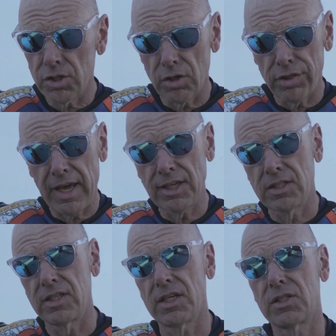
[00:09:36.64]
So thanks
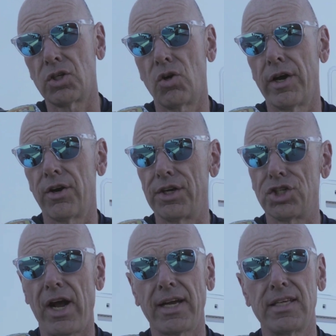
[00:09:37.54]
to Dustin Pointer and
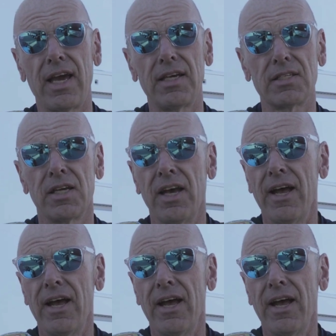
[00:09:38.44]
Track Days.